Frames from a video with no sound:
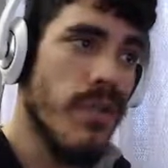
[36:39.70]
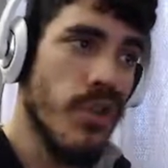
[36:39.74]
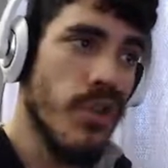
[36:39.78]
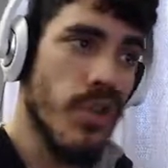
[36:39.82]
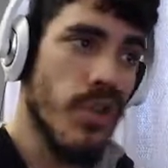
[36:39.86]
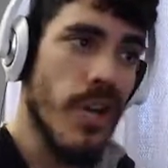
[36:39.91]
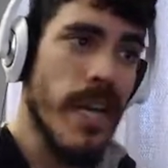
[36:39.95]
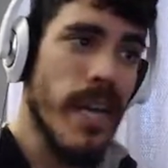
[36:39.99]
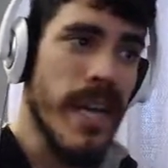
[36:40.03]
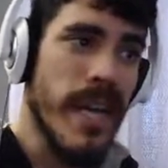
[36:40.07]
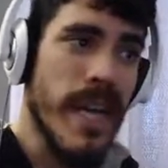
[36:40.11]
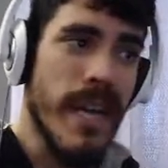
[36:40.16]

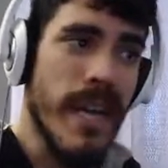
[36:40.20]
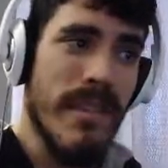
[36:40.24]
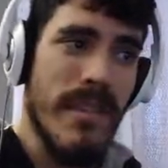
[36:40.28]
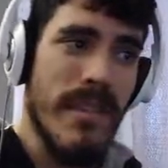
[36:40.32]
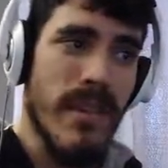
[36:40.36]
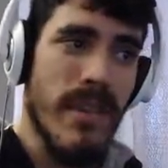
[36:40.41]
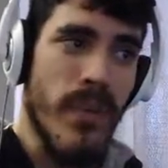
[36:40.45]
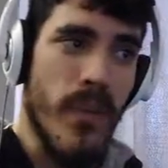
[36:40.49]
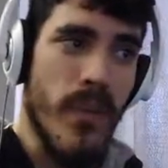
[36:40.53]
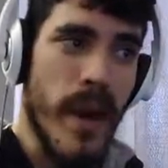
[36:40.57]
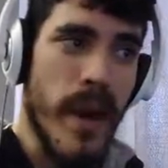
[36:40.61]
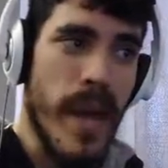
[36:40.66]

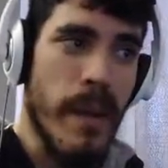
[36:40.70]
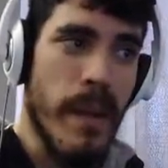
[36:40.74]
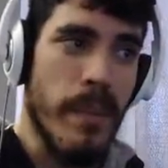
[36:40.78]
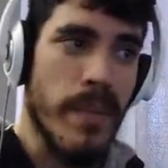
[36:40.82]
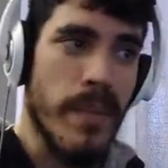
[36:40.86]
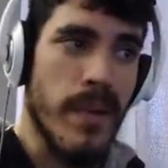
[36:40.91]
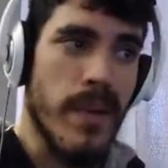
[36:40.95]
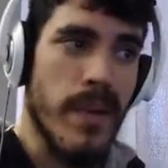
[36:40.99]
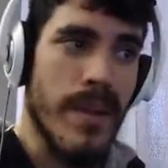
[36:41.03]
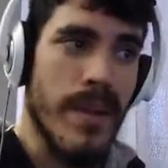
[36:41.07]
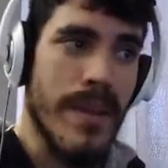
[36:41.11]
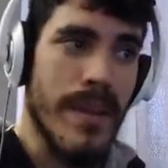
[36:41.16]
Gigantic ramp
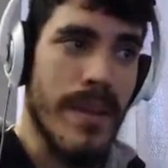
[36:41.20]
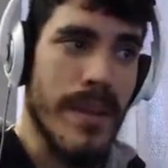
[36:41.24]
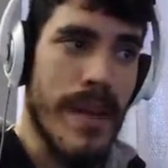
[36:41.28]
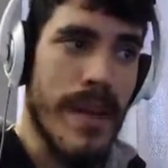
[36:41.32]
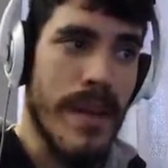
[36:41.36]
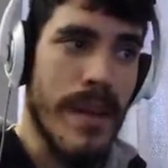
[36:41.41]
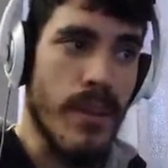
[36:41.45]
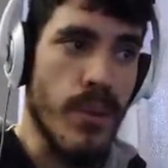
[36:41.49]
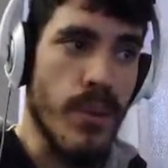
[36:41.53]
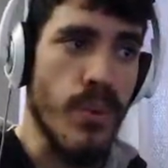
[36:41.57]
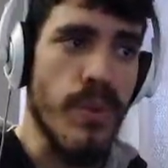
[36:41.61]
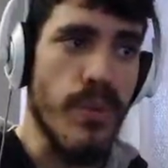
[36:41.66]

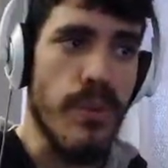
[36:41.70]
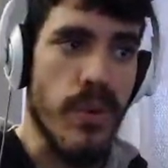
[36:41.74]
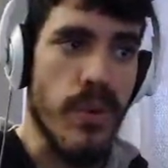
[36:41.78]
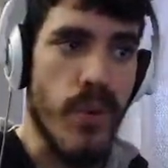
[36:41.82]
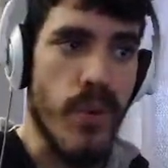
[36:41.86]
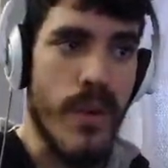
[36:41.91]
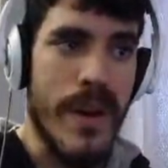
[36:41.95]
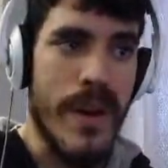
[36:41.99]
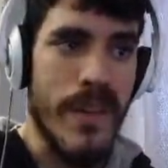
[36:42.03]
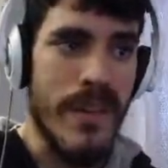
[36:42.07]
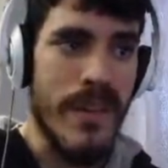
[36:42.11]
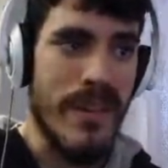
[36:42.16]
that loops
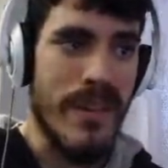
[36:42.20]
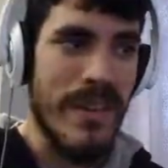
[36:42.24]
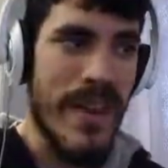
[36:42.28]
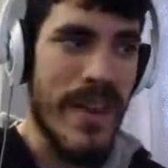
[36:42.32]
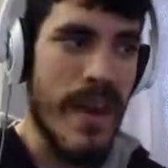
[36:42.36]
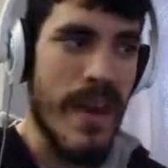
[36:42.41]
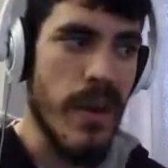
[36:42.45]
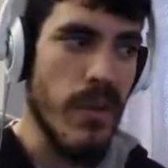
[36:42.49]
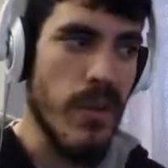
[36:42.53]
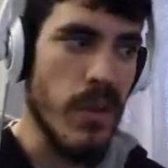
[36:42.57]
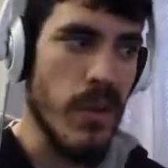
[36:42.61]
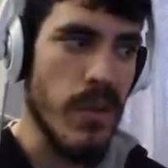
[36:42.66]
around the
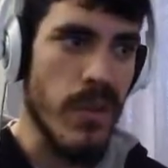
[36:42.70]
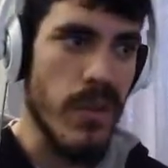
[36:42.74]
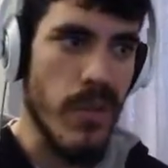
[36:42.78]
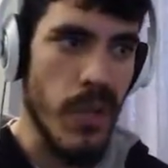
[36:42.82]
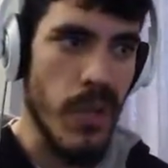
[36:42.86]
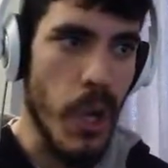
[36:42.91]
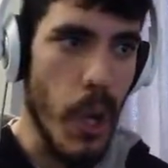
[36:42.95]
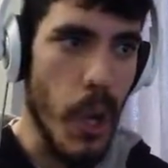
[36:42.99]
towers and